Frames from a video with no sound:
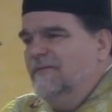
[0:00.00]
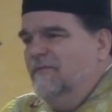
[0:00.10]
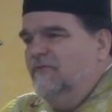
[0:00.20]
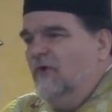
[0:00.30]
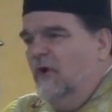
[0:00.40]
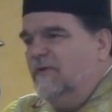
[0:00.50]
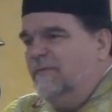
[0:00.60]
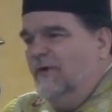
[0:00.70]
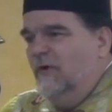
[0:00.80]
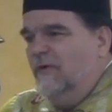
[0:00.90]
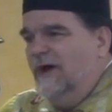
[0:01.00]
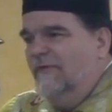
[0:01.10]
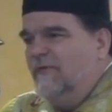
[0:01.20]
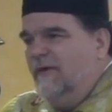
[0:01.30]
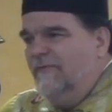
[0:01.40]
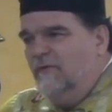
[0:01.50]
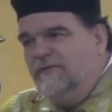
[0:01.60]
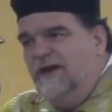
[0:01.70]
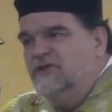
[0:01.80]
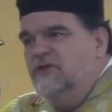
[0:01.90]
This joke that's been going around for about four
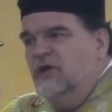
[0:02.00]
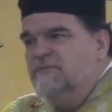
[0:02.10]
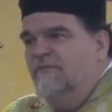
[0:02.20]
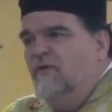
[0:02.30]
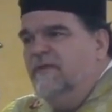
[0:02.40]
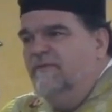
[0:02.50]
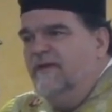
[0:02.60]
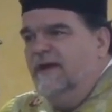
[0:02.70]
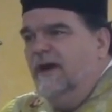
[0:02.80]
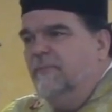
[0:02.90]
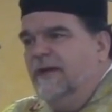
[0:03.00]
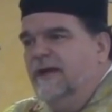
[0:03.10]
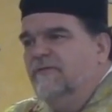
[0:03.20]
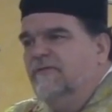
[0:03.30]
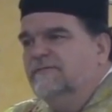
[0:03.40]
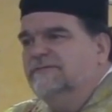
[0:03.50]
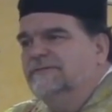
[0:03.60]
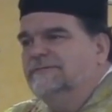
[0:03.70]
thousand years before they invented airplanes.